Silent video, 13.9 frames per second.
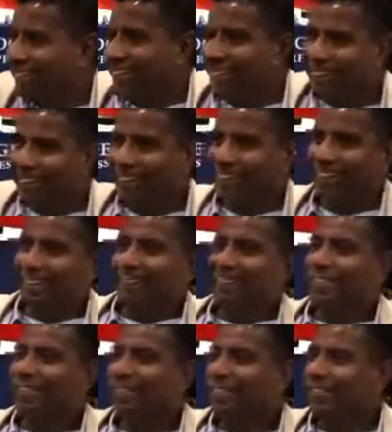
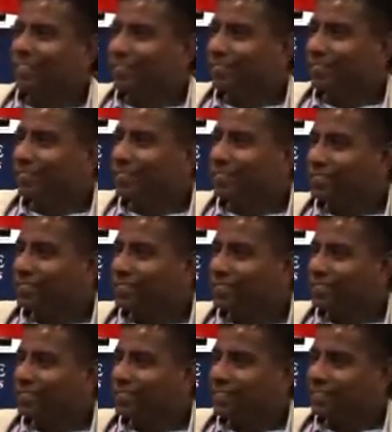
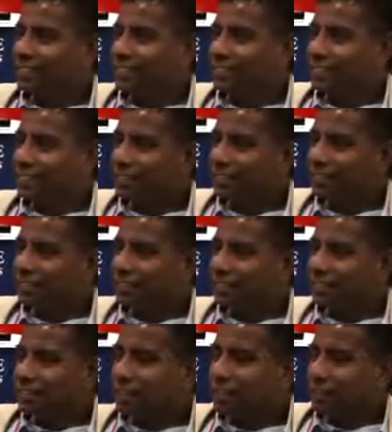
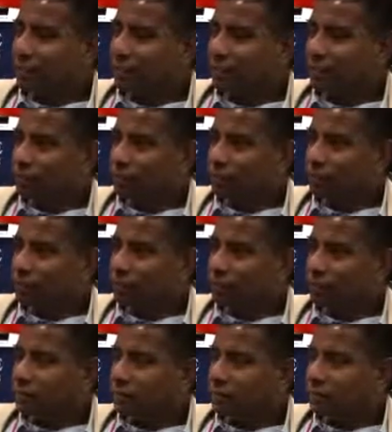
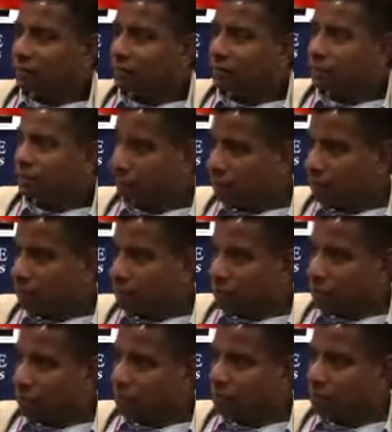
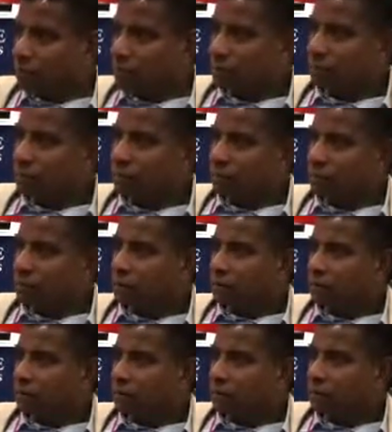
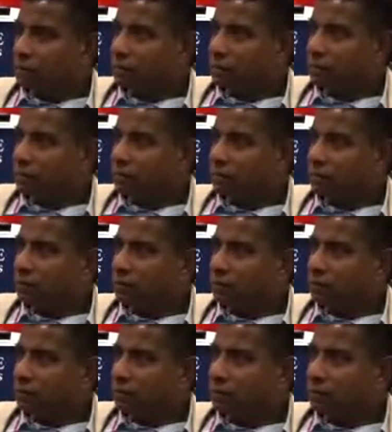[no speech]